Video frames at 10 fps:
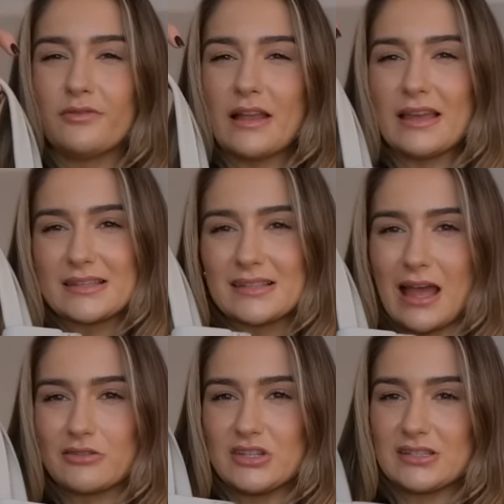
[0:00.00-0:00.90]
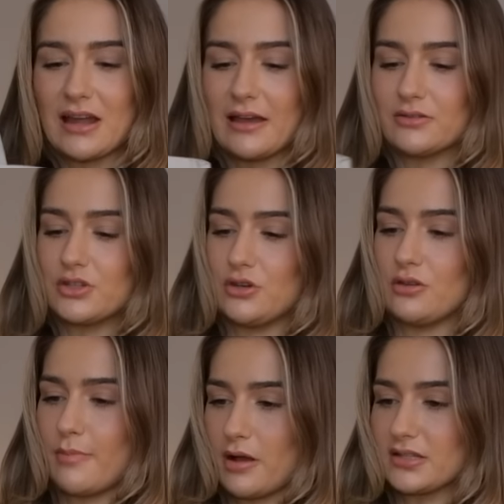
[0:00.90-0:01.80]
that like slouchy style to
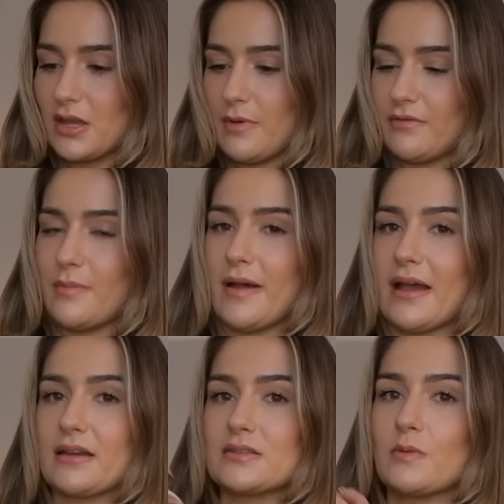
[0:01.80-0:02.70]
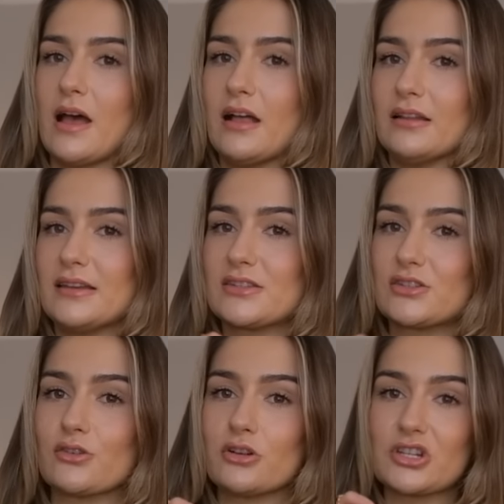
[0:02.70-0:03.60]
the bottom of the bag as well. It's
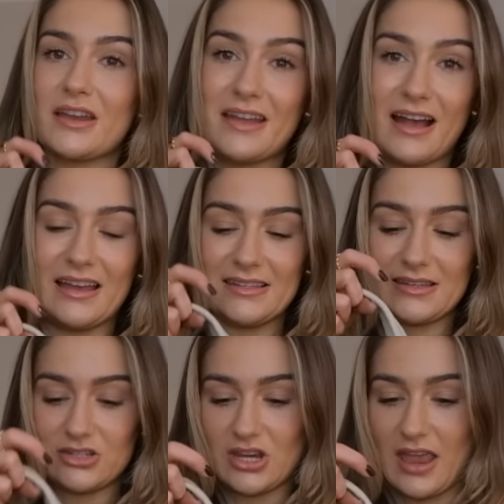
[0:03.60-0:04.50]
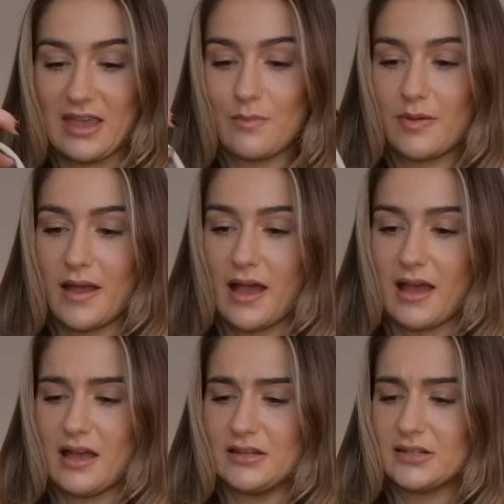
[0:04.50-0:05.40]
such a nice shape
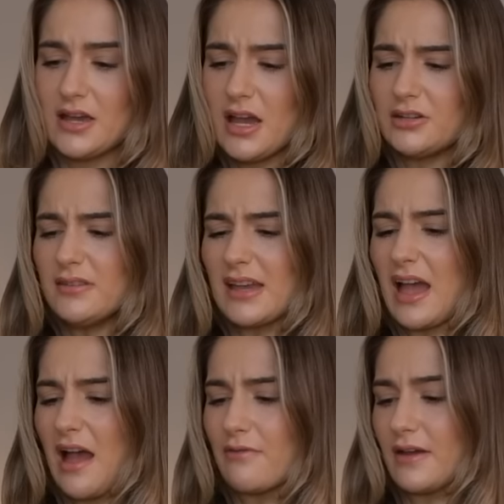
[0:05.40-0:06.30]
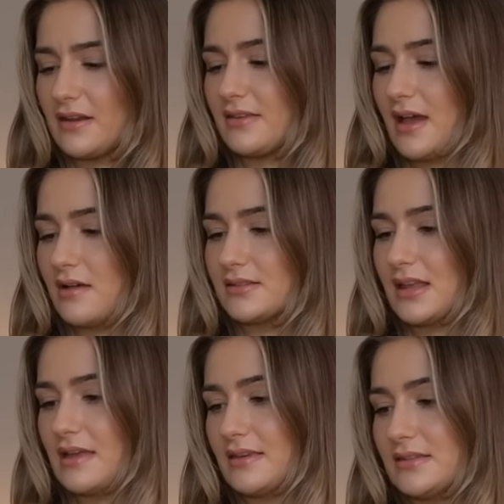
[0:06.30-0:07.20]
and I don't think I have anything else
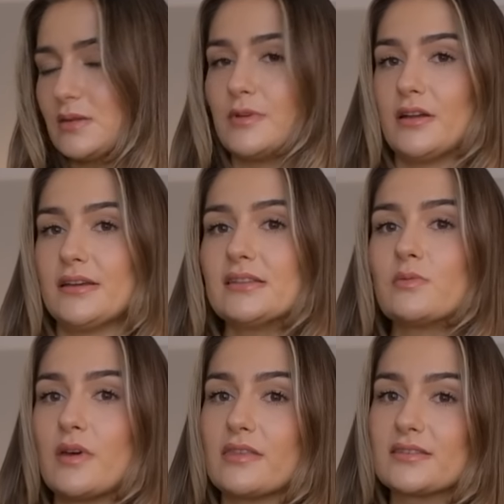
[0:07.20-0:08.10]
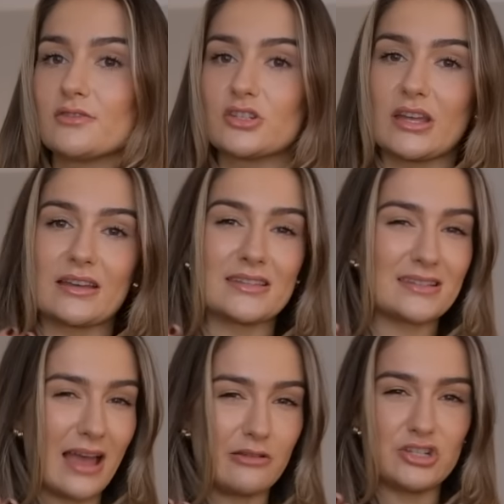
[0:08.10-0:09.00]
like this, to be honest, with such like a
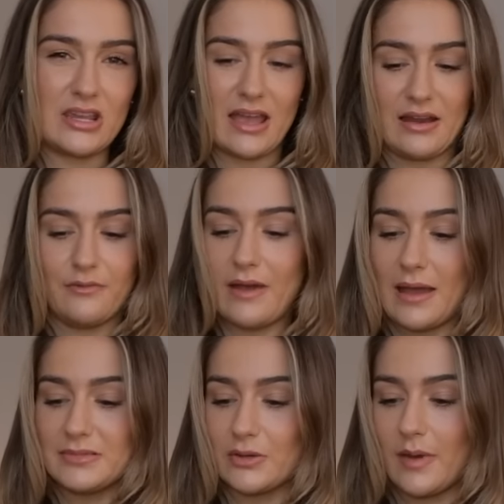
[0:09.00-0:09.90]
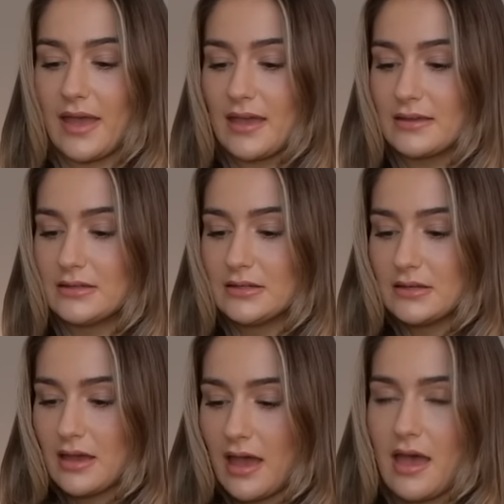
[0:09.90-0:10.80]
slouchy kind of vibe to it.
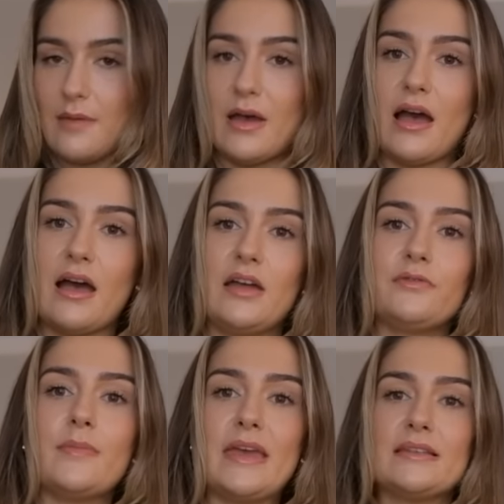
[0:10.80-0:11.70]
And for me,